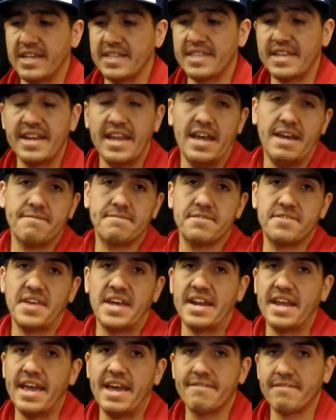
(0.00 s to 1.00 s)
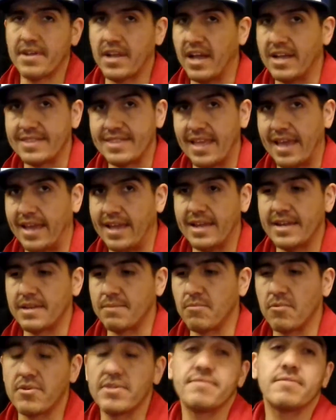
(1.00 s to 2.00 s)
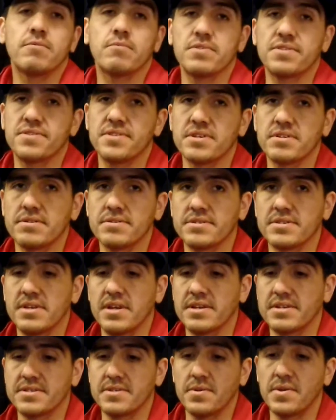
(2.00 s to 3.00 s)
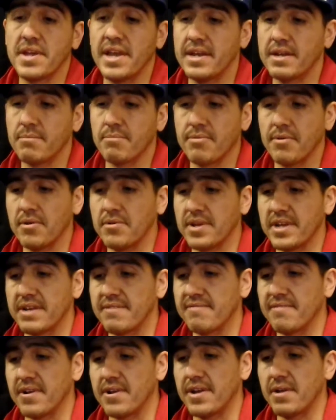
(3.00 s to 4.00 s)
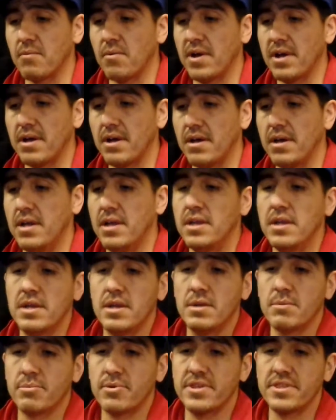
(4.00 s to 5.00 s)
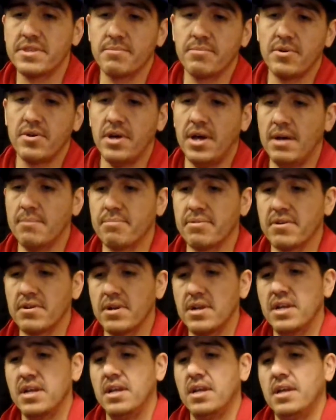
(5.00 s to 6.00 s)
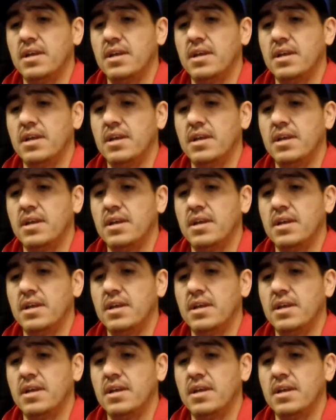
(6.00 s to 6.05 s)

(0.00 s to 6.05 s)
and then after that I haven't got that anymore, even with thicker socks, so it kind of broke in very well. Breathable upper.